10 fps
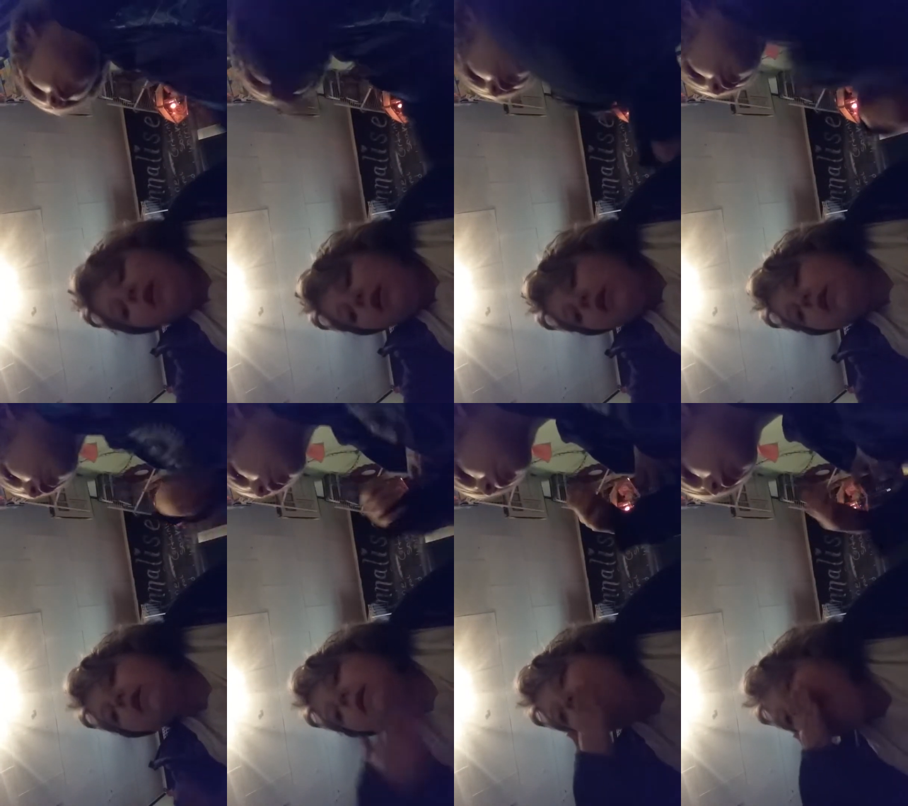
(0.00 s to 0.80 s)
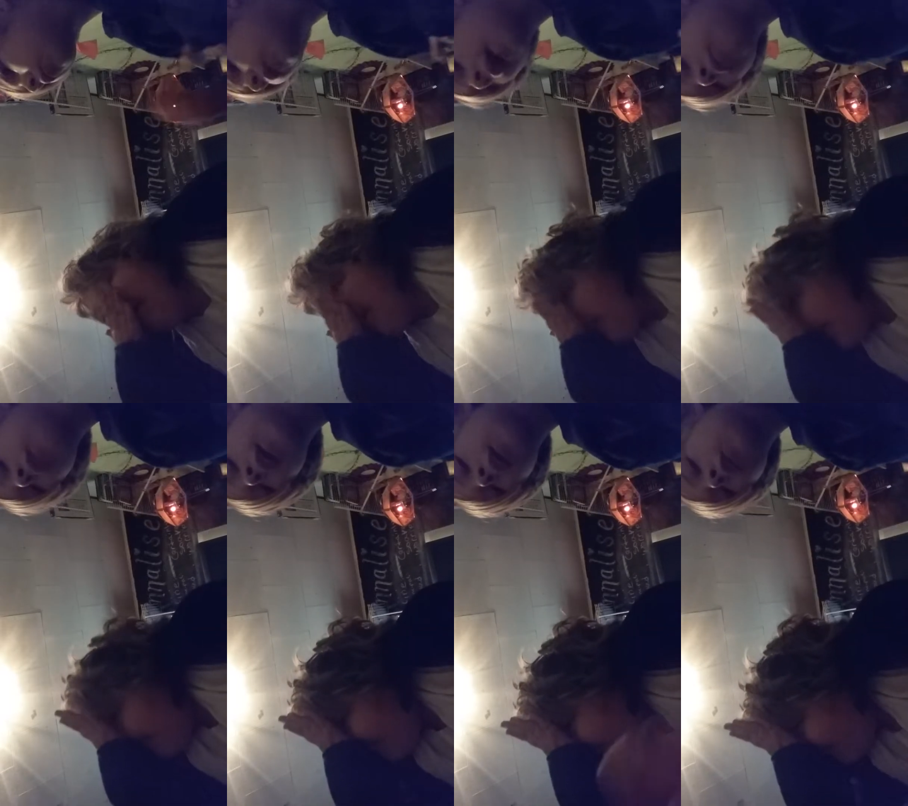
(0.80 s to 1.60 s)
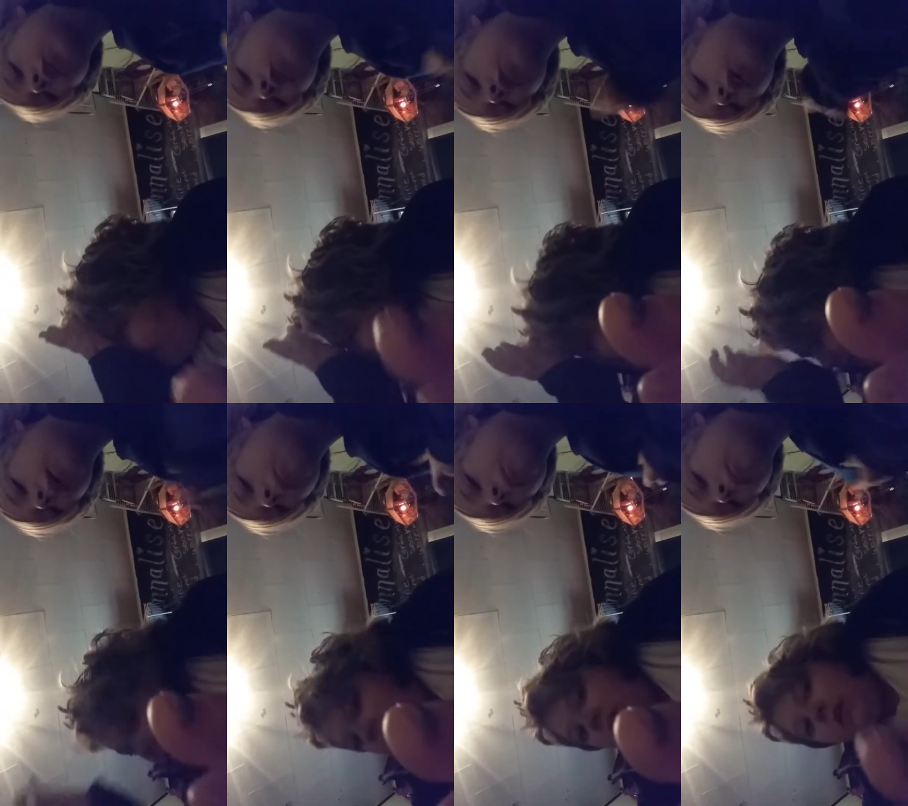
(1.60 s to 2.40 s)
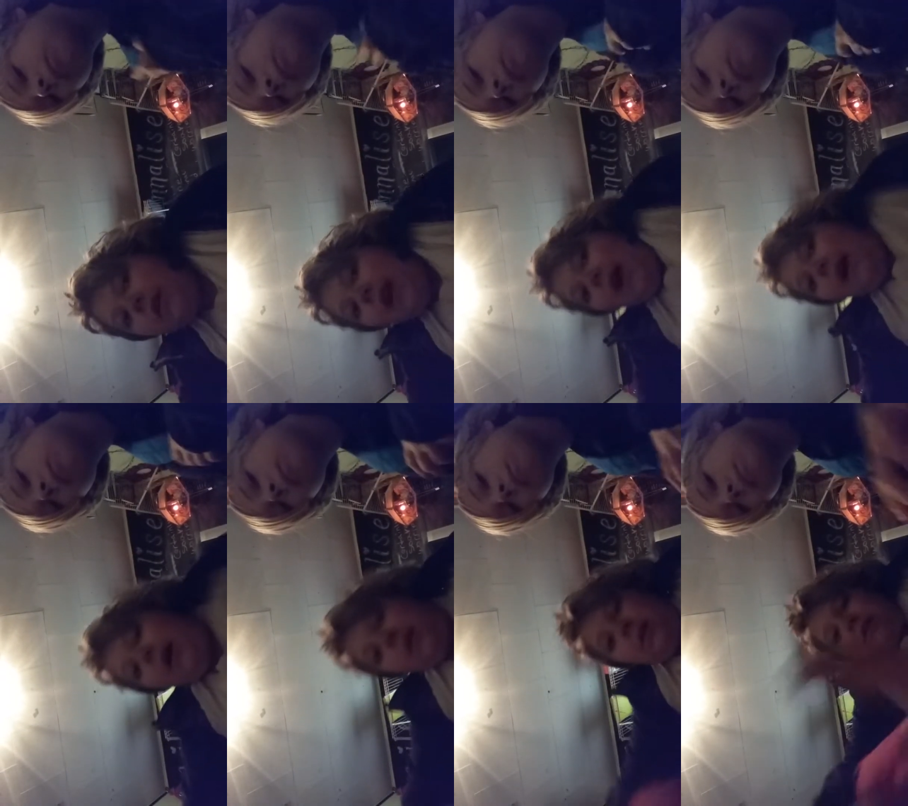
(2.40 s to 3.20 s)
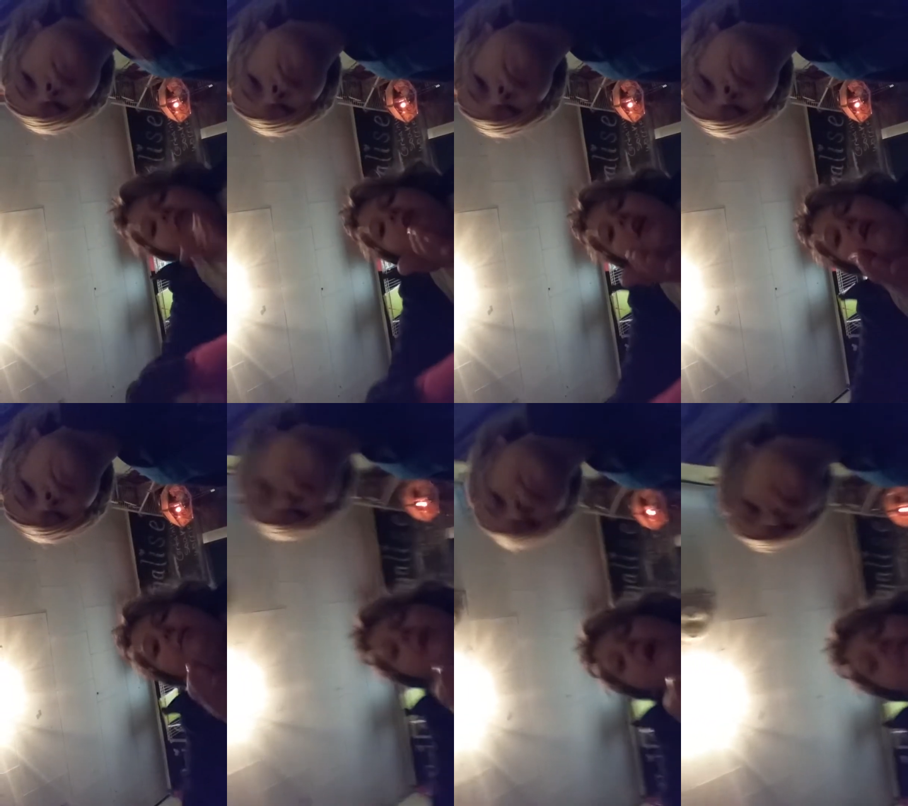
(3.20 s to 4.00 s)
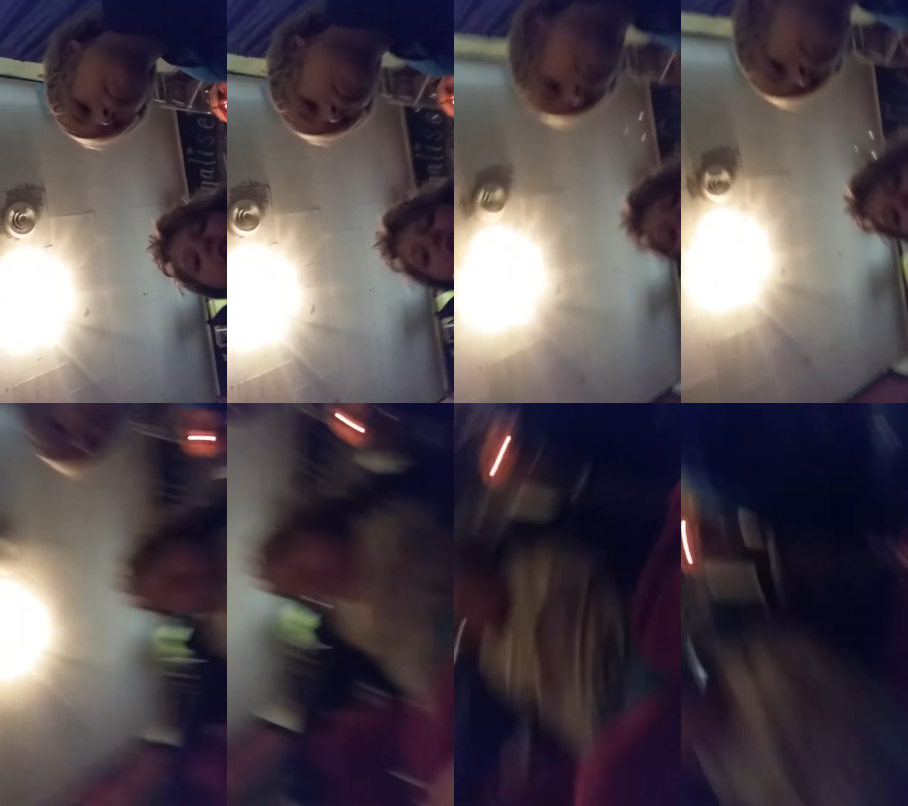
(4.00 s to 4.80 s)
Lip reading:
No face is visible, so there are no lips to read.